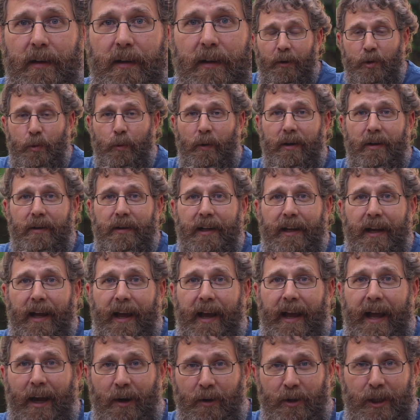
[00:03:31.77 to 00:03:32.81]
I was wondering,
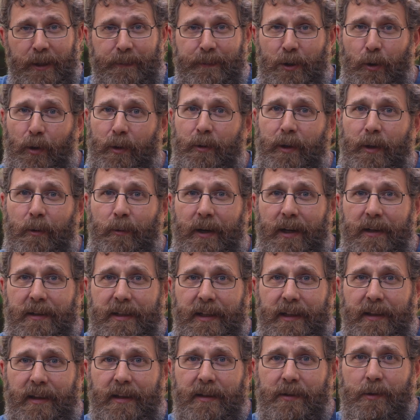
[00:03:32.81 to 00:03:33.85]
how deep do I really want to
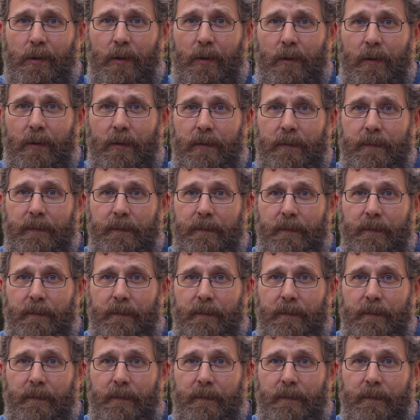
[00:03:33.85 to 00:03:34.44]
dig this hole?